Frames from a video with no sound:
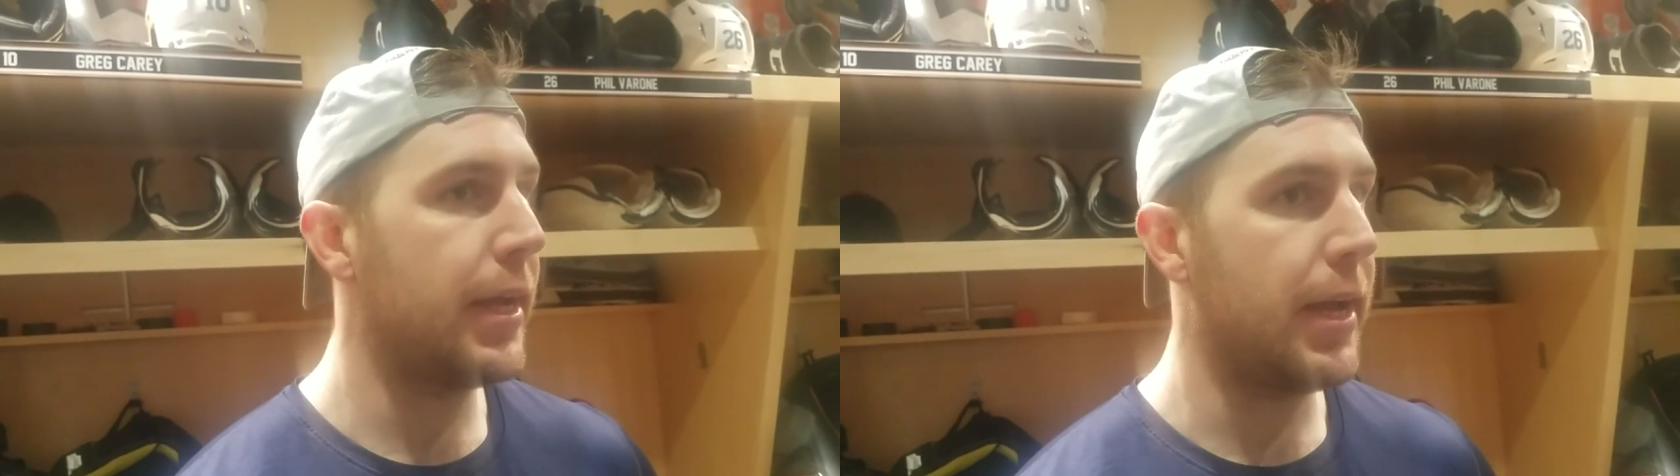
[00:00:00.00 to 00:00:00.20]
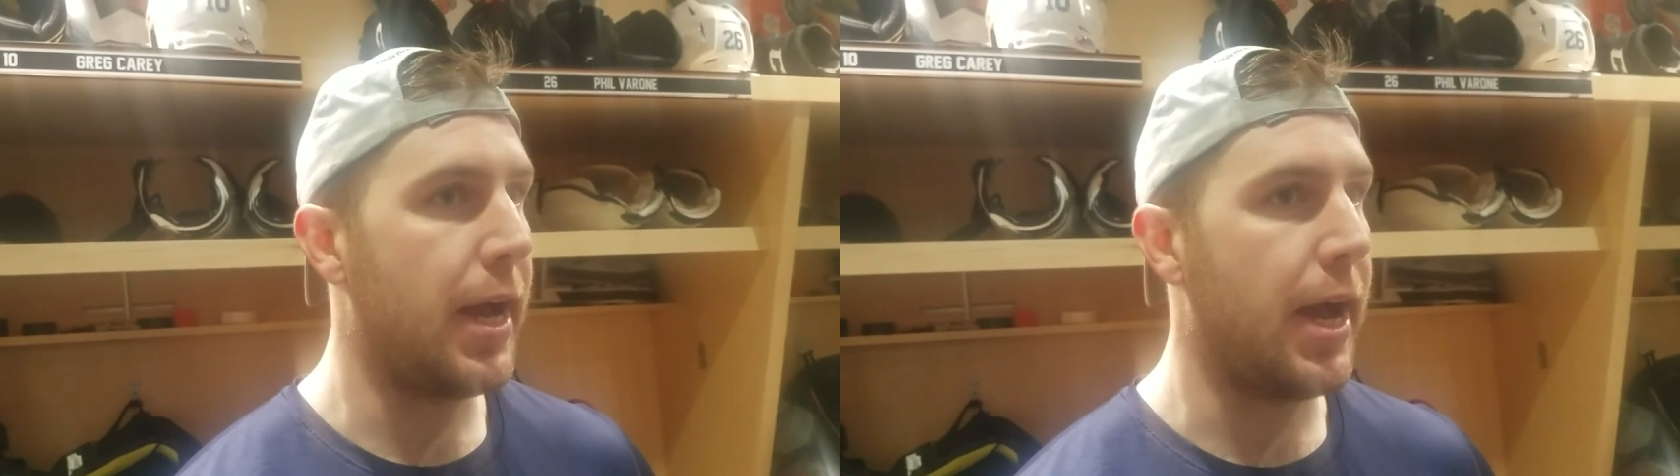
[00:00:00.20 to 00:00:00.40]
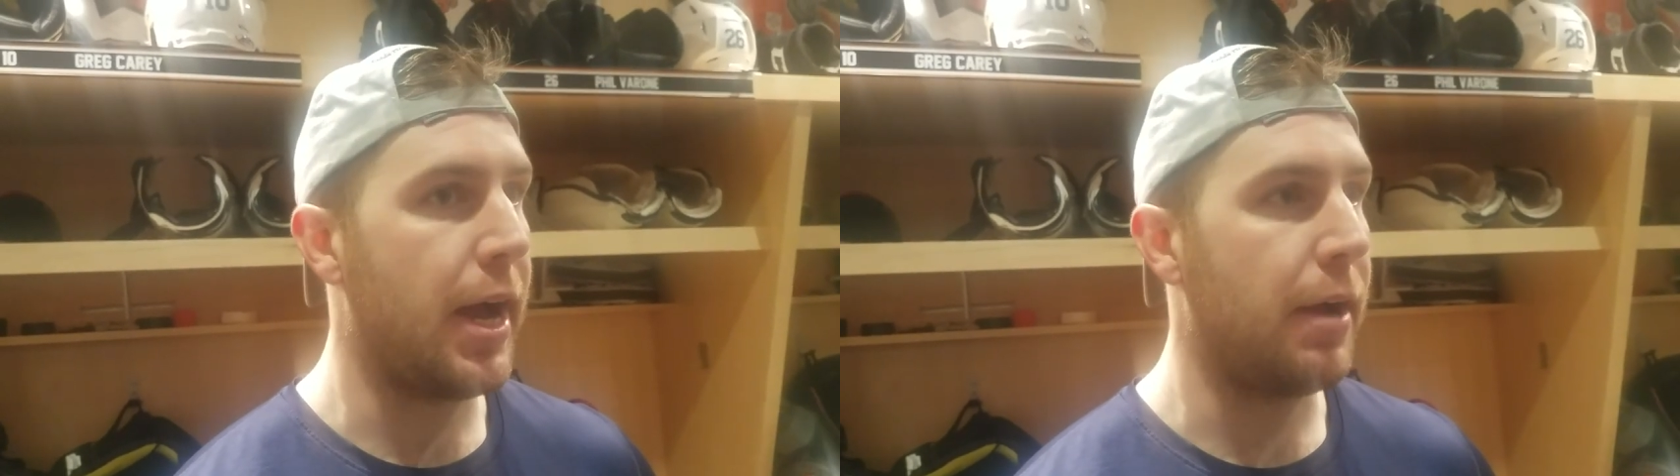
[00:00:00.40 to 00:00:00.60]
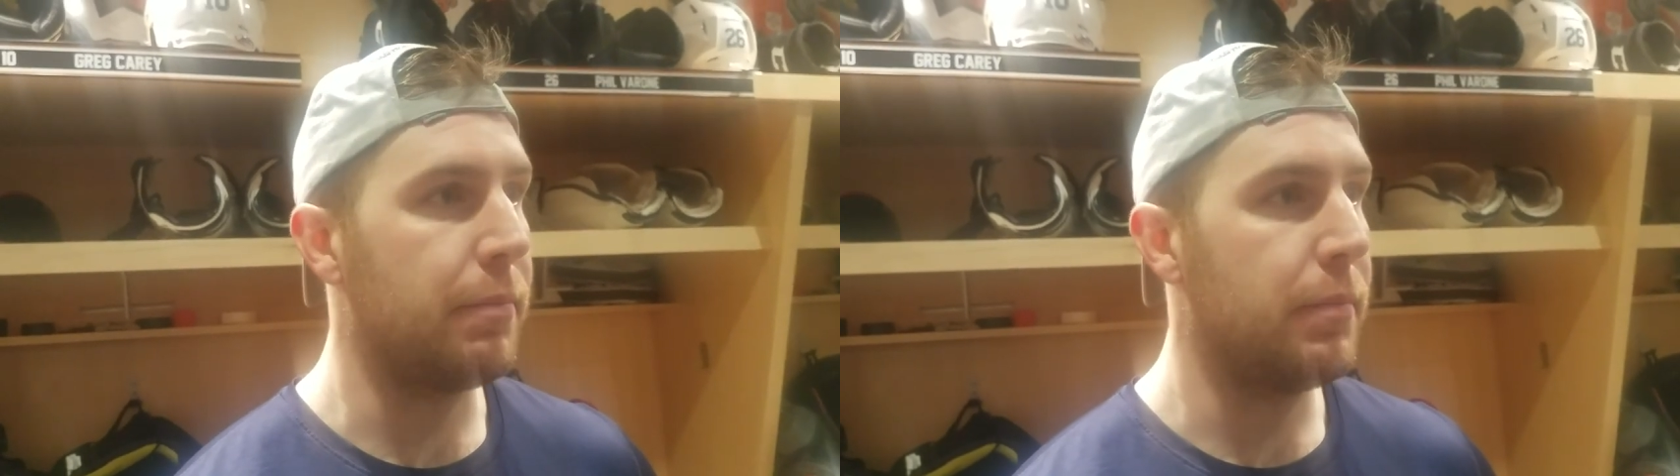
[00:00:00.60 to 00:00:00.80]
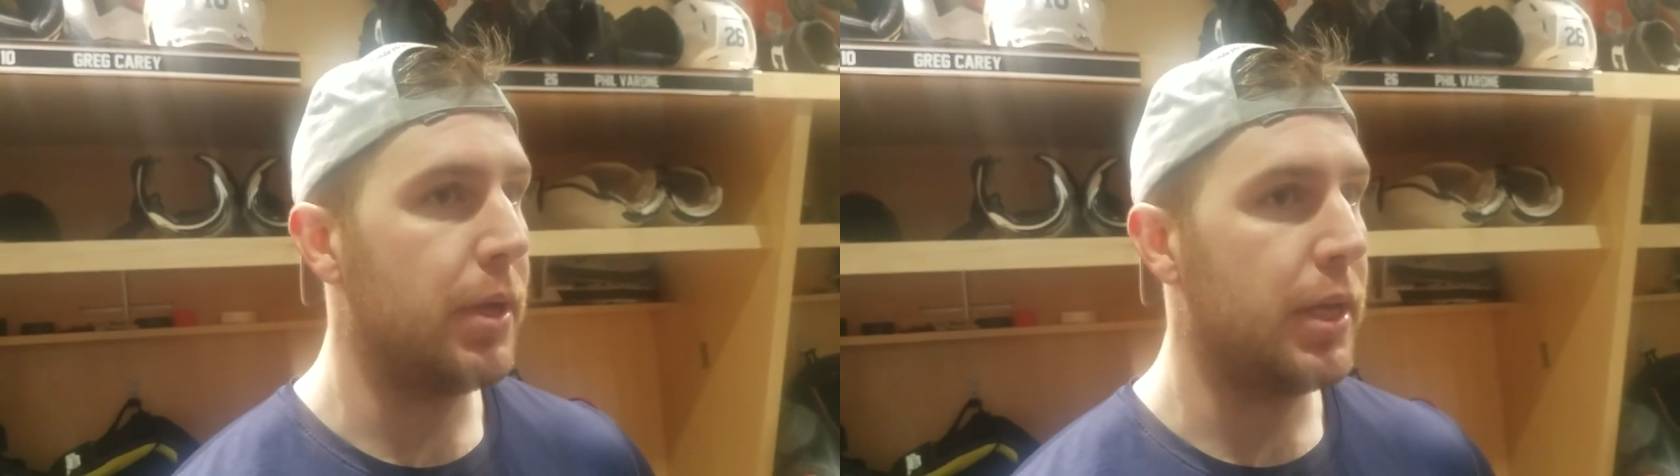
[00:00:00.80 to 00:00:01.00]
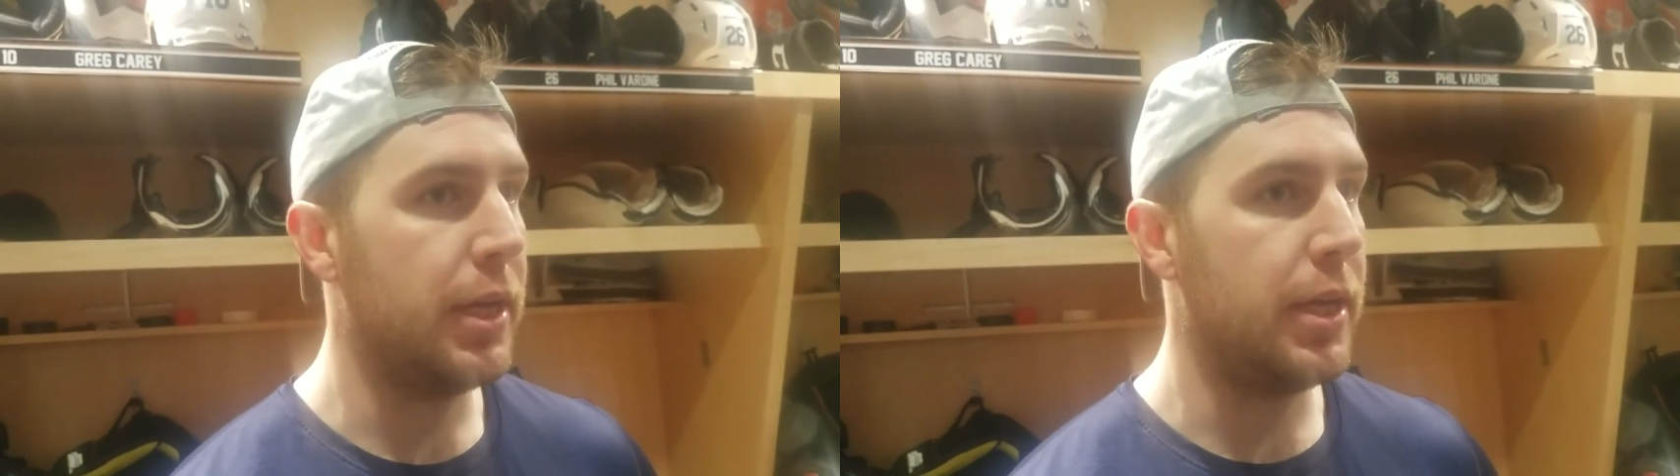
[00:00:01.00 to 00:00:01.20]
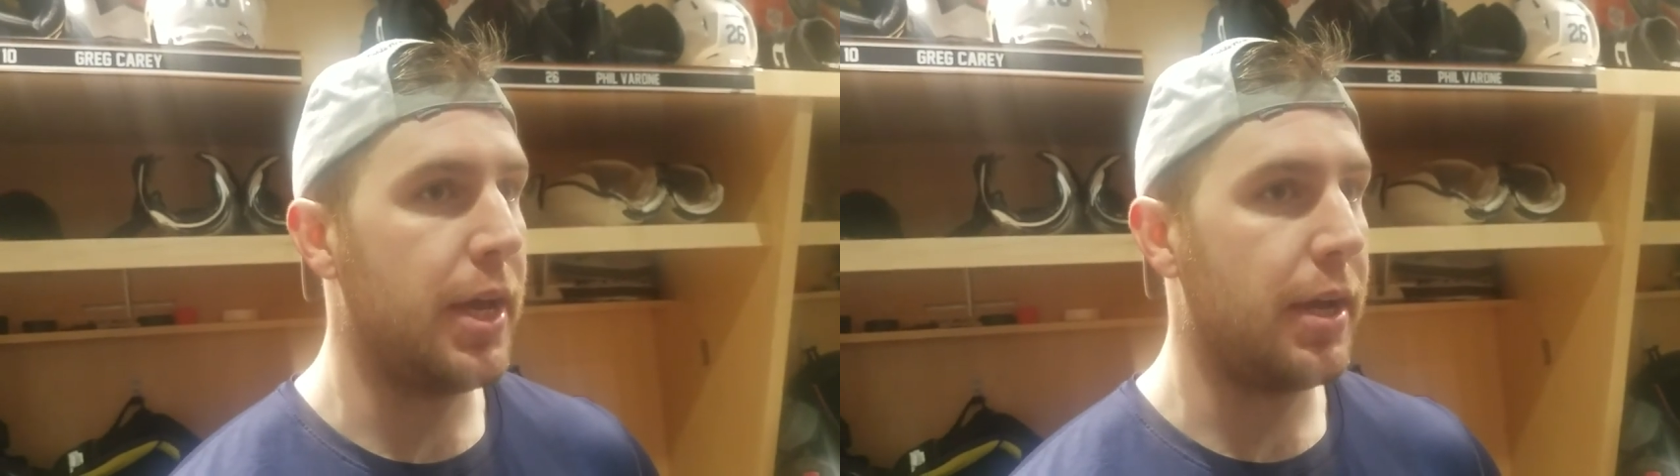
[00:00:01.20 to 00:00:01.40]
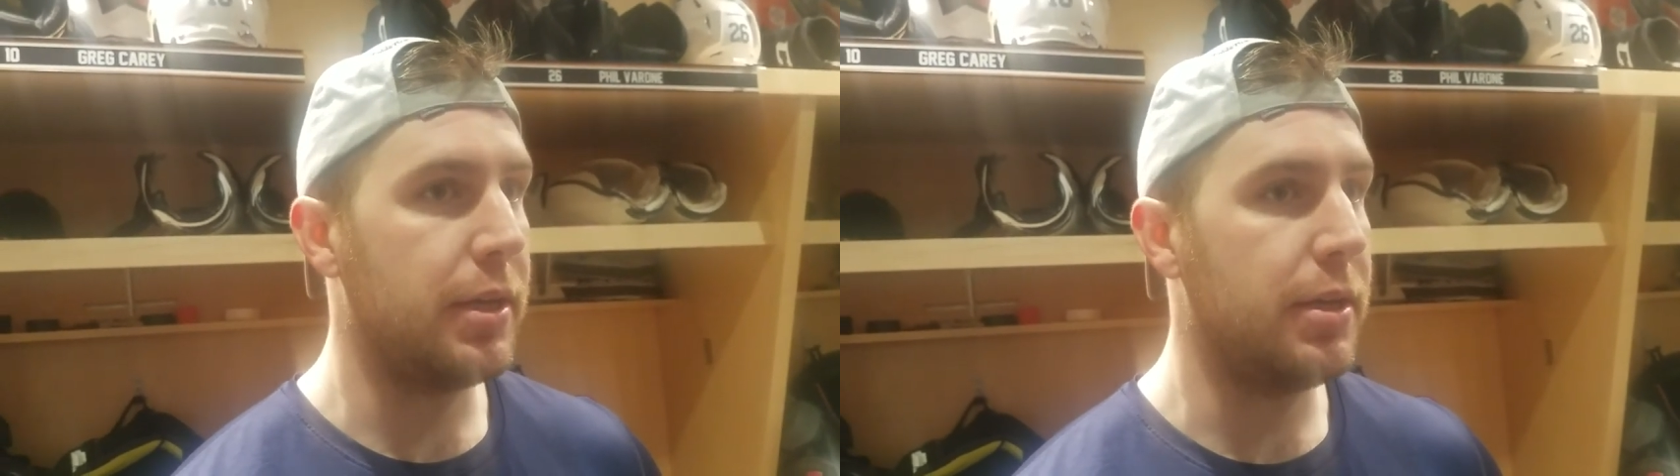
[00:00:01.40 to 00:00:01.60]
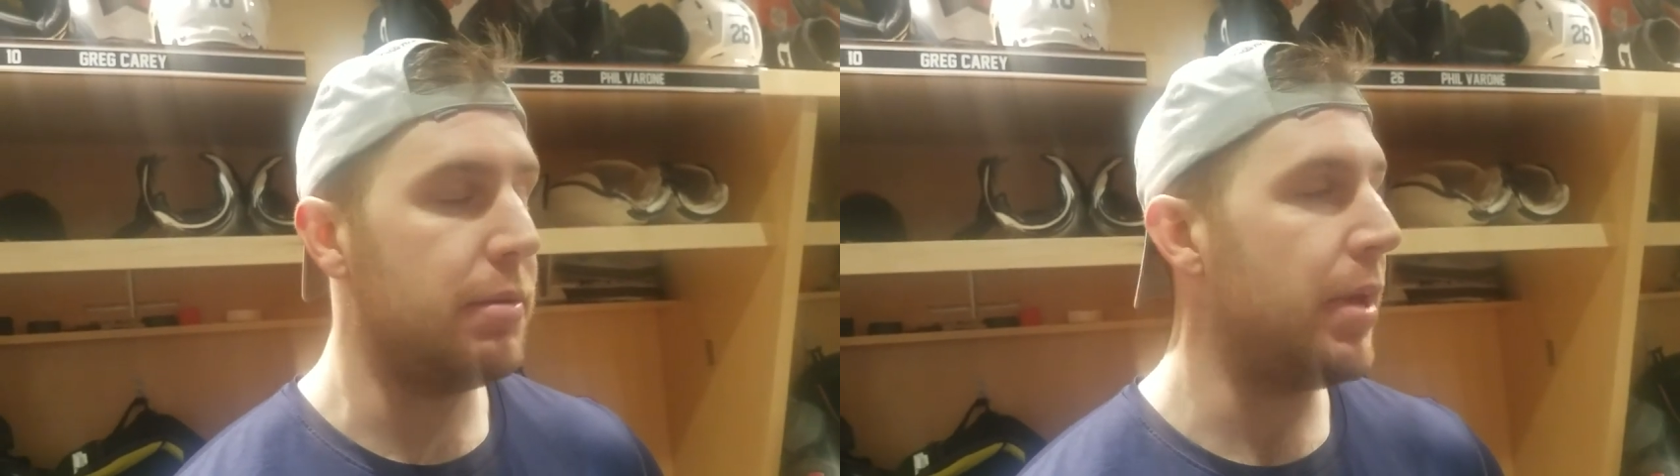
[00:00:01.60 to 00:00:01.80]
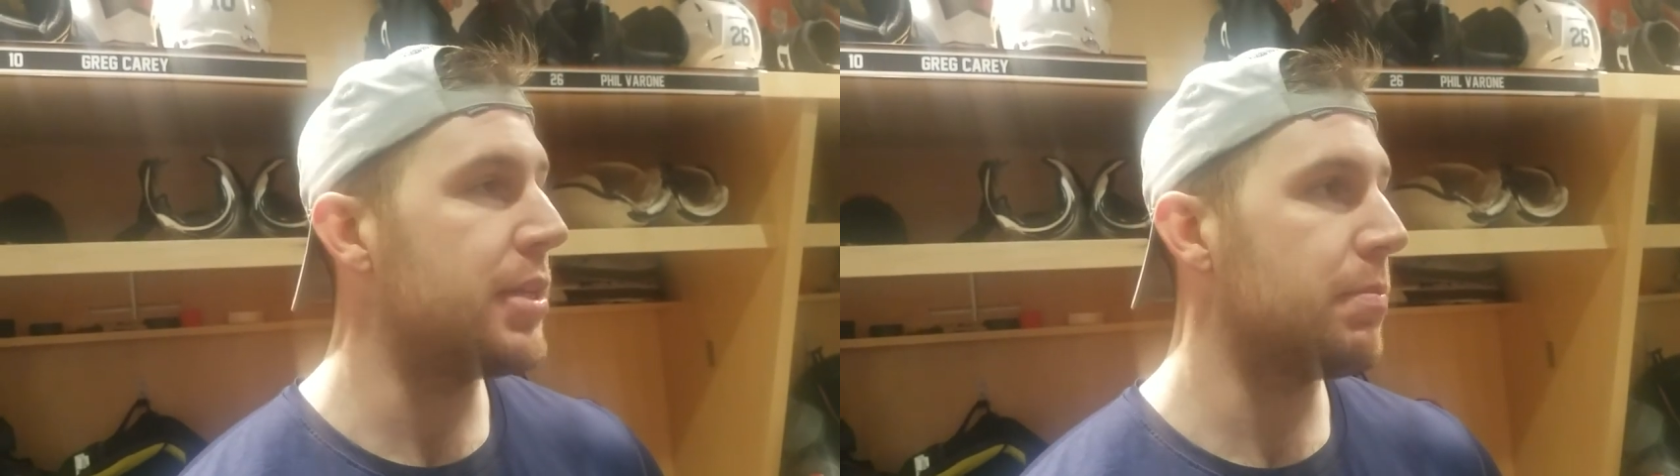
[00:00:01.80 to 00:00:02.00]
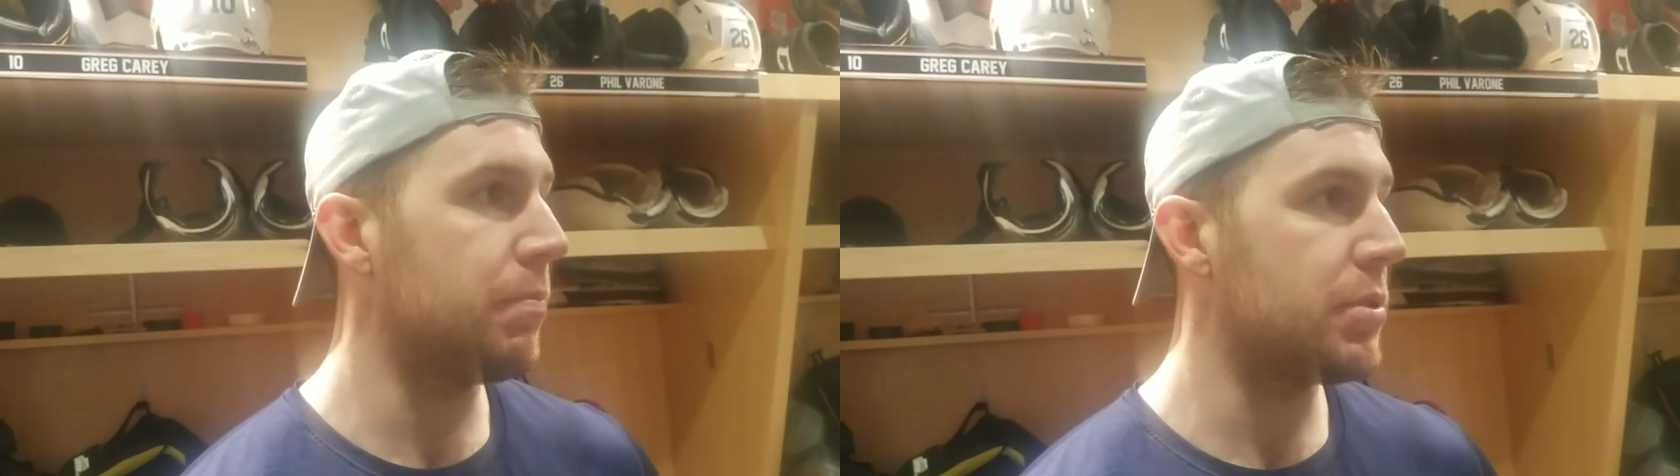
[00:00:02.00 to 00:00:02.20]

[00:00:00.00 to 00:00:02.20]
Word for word: Um, he, uh, he made some,